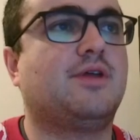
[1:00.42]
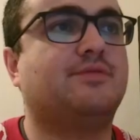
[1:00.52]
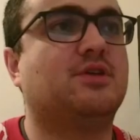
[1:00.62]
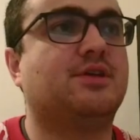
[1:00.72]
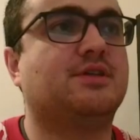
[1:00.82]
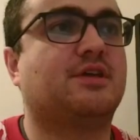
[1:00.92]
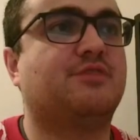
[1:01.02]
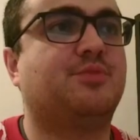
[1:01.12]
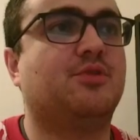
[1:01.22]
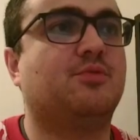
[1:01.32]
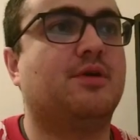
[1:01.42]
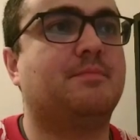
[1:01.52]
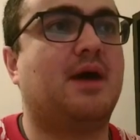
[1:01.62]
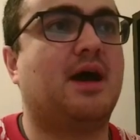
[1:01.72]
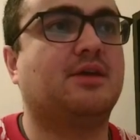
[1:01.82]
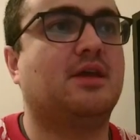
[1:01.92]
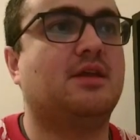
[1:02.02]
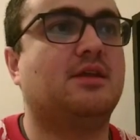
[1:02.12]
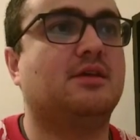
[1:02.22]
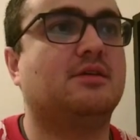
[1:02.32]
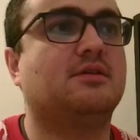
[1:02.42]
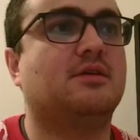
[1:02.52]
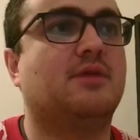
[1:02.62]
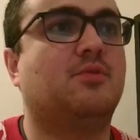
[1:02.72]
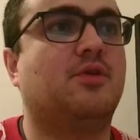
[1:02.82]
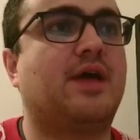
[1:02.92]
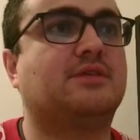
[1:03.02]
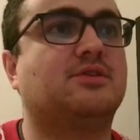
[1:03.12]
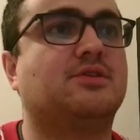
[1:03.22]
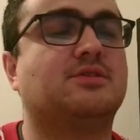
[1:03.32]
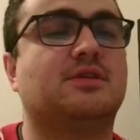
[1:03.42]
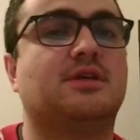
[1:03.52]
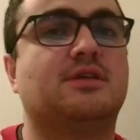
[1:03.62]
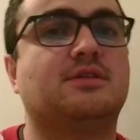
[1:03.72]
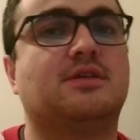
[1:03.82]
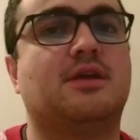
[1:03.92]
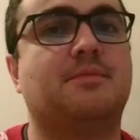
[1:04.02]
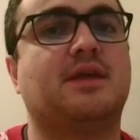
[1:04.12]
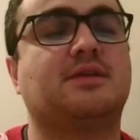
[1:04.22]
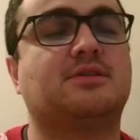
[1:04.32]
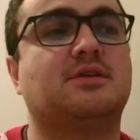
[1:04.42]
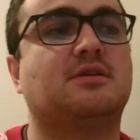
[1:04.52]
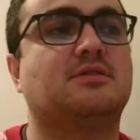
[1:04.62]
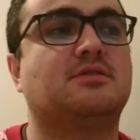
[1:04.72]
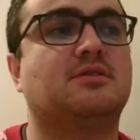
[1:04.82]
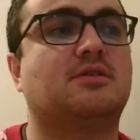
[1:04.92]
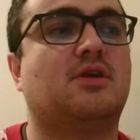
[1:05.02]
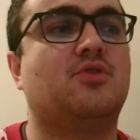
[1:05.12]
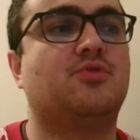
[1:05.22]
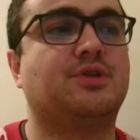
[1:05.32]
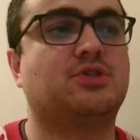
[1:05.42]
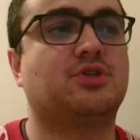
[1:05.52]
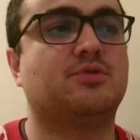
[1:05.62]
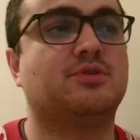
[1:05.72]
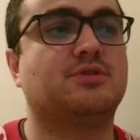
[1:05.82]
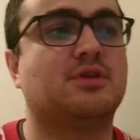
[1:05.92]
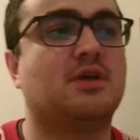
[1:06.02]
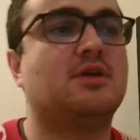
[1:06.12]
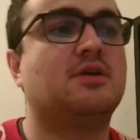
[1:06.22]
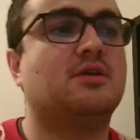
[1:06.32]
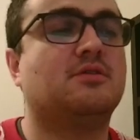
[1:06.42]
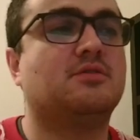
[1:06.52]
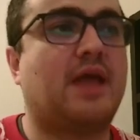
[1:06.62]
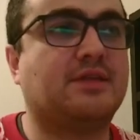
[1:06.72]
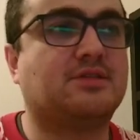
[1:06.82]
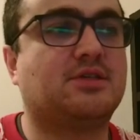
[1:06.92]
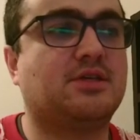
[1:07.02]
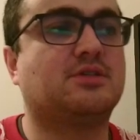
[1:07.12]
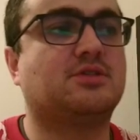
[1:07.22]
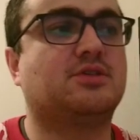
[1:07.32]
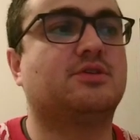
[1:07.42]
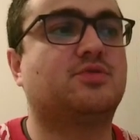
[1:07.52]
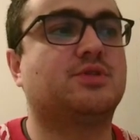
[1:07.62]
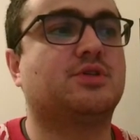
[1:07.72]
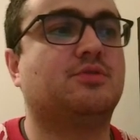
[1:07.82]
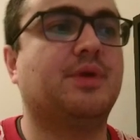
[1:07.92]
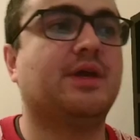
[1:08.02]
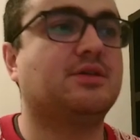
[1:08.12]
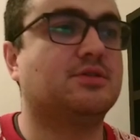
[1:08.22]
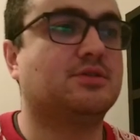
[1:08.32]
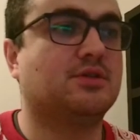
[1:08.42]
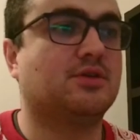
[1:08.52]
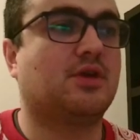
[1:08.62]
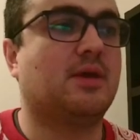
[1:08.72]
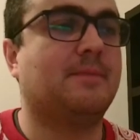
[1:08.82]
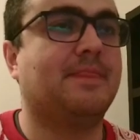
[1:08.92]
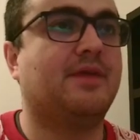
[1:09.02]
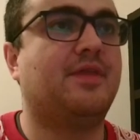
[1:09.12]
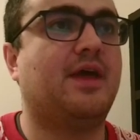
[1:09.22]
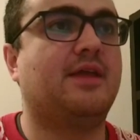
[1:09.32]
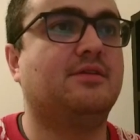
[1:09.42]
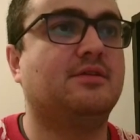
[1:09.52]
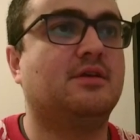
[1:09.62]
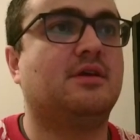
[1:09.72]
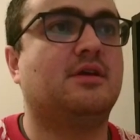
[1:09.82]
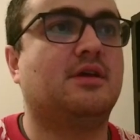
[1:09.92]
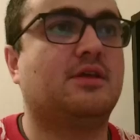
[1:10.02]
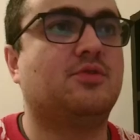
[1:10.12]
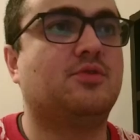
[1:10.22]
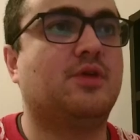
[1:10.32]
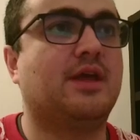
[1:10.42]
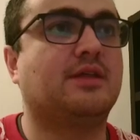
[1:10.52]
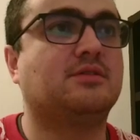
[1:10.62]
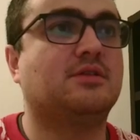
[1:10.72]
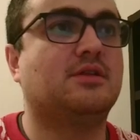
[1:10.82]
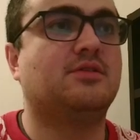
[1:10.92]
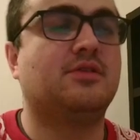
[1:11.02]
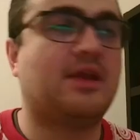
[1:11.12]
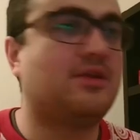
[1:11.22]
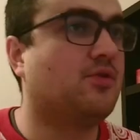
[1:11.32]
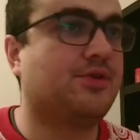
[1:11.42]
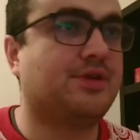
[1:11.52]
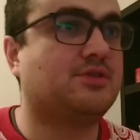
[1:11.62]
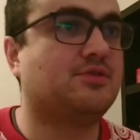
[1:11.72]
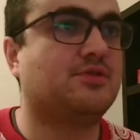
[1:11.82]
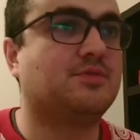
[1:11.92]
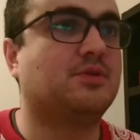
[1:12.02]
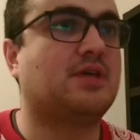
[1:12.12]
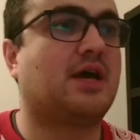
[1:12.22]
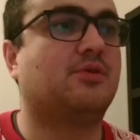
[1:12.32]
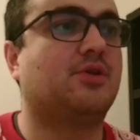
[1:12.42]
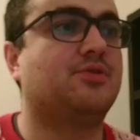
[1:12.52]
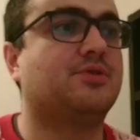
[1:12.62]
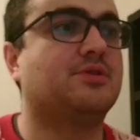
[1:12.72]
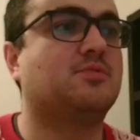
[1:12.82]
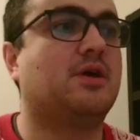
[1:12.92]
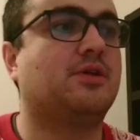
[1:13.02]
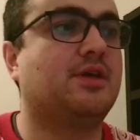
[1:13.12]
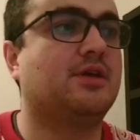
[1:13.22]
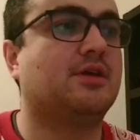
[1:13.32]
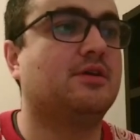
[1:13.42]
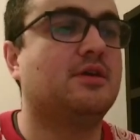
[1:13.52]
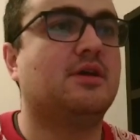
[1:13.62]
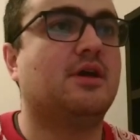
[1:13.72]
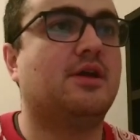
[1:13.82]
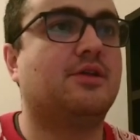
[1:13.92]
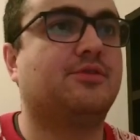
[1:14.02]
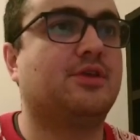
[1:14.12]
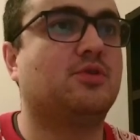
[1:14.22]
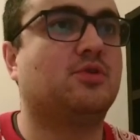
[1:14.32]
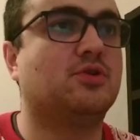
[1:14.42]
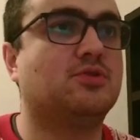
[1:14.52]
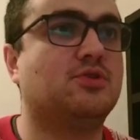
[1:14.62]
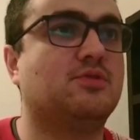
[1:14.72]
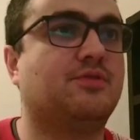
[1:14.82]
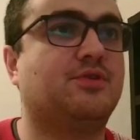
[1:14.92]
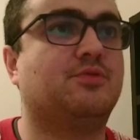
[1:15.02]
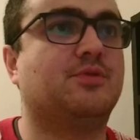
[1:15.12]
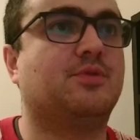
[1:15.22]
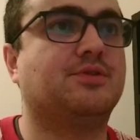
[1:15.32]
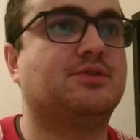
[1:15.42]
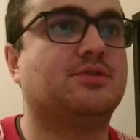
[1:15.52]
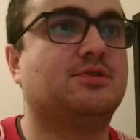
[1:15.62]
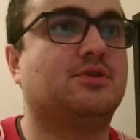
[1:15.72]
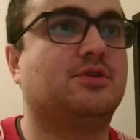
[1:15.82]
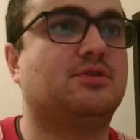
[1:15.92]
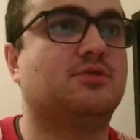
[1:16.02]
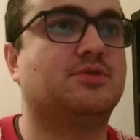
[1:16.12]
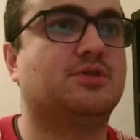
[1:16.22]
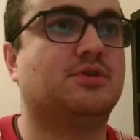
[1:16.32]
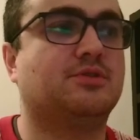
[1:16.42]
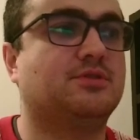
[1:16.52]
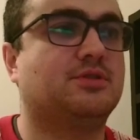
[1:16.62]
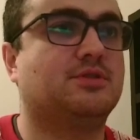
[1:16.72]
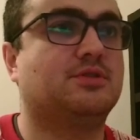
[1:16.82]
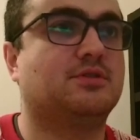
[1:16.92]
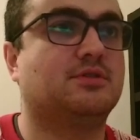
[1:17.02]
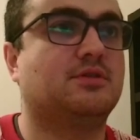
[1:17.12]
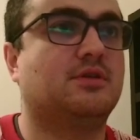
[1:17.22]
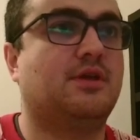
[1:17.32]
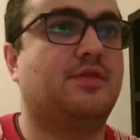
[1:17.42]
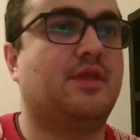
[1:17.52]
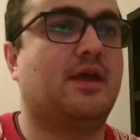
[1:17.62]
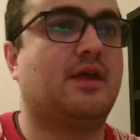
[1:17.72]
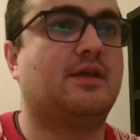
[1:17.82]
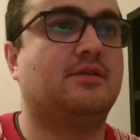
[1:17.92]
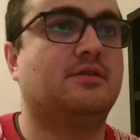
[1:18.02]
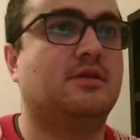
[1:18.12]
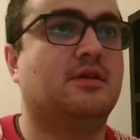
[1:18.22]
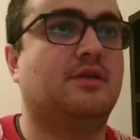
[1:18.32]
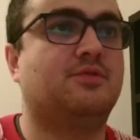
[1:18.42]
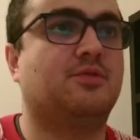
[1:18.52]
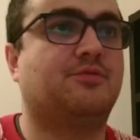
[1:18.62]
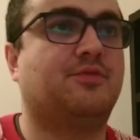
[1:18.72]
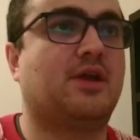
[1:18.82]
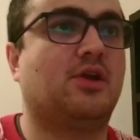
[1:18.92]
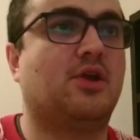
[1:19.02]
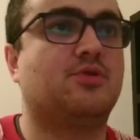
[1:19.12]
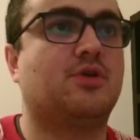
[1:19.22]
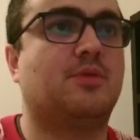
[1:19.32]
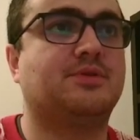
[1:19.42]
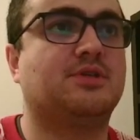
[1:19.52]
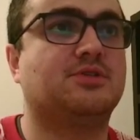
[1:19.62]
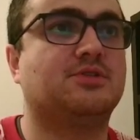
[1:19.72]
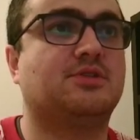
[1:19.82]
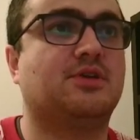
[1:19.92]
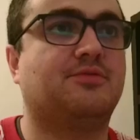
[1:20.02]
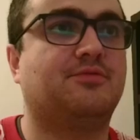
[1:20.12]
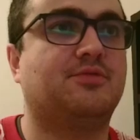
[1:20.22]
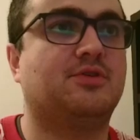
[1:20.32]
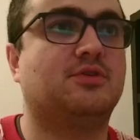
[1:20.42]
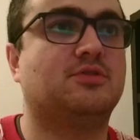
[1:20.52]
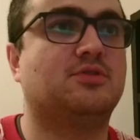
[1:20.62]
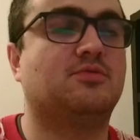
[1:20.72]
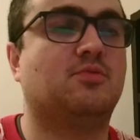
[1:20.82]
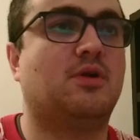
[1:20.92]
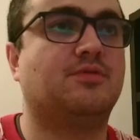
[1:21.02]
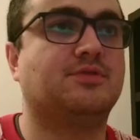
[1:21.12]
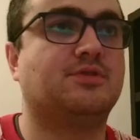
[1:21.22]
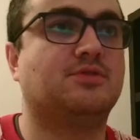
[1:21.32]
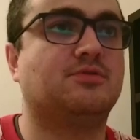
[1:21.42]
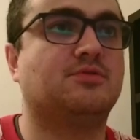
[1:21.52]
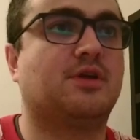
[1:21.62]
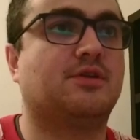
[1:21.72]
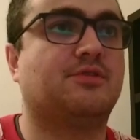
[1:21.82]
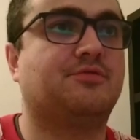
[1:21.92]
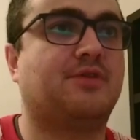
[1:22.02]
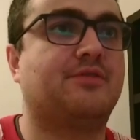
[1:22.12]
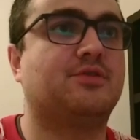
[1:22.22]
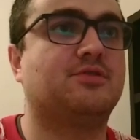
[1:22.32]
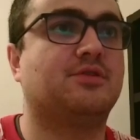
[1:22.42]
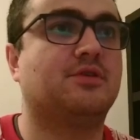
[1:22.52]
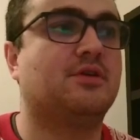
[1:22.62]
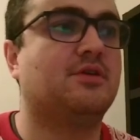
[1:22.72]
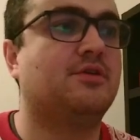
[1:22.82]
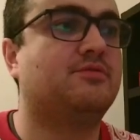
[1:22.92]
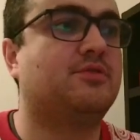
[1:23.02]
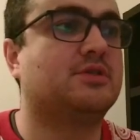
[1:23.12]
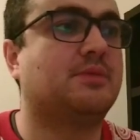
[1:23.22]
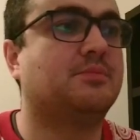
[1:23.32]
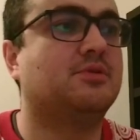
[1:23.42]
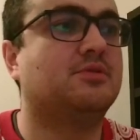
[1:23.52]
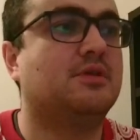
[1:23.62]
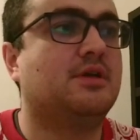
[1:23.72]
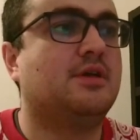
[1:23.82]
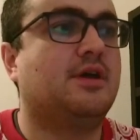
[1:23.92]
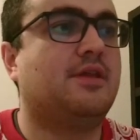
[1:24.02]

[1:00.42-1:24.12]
done is I've put the word market in here, and what that does is it makes it only show us Etsy search result pages, okay? And then you hit, then all you need to do is put download as well here. Another thing you could do if you really wanted, you could do results, and then if you want to find low competition stuff, you could do one to, I don't know, 500, for example. And then